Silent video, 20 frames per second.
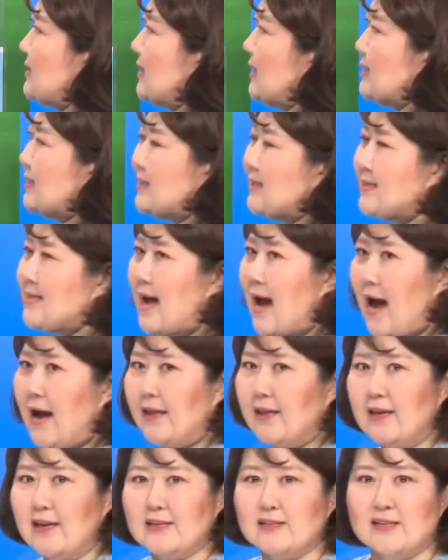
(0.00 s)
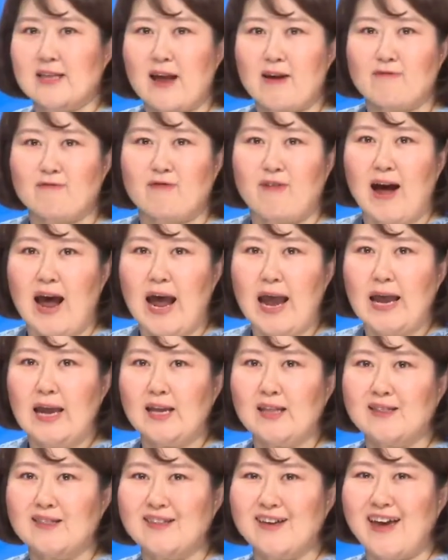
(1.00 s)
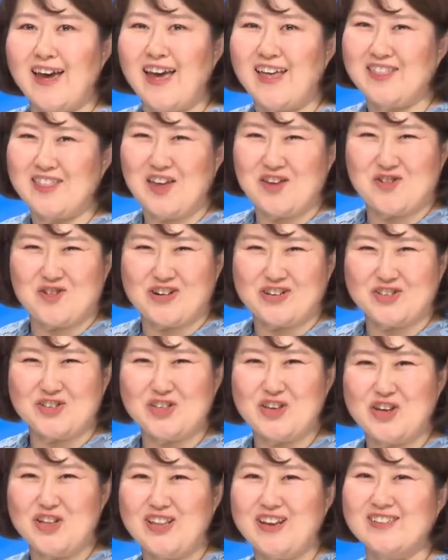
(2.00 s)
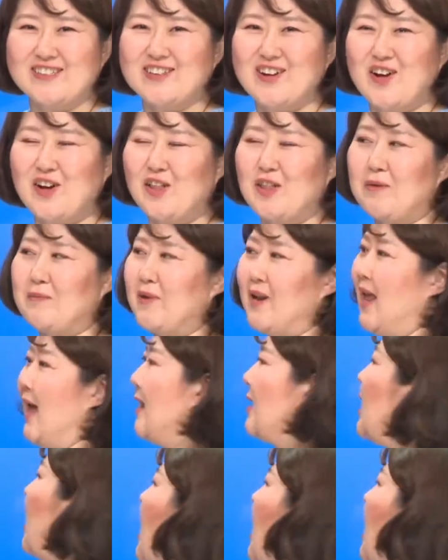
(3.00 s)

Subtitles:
is 9. Is that right? And then your students are going to be like,